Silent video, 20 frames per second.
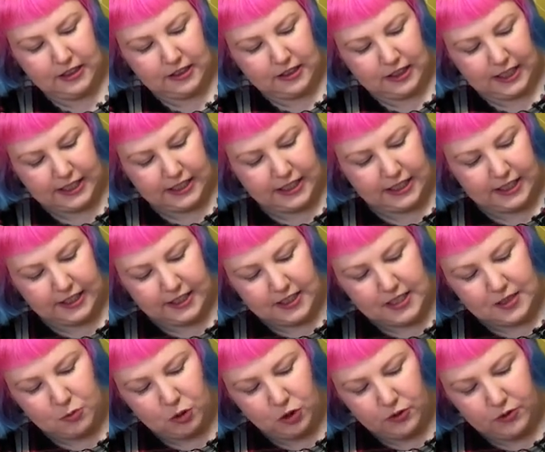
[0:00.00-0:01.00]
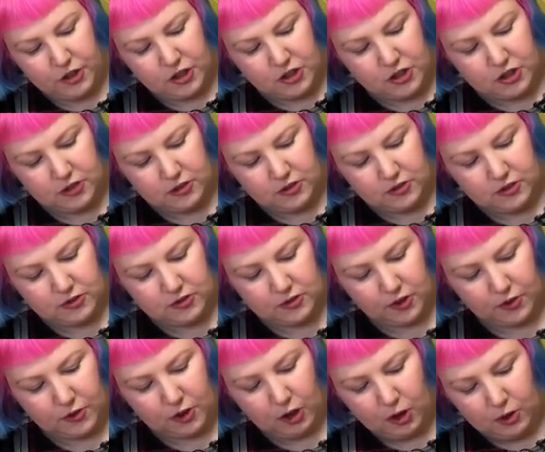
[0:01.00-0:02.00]
like a small version
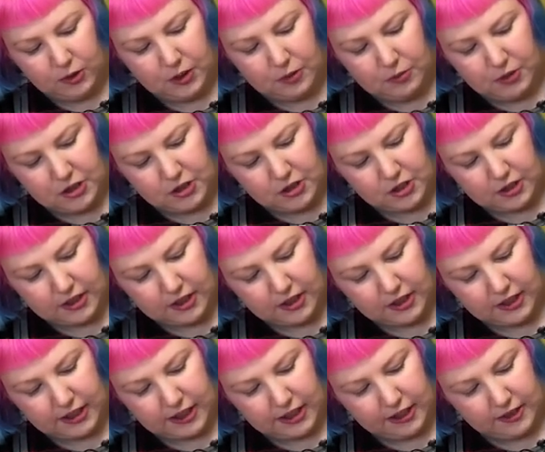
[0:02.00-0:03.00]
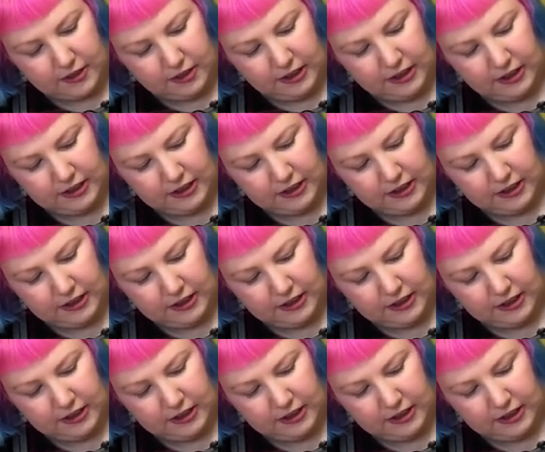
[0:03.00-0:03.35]
of the whole image, and then again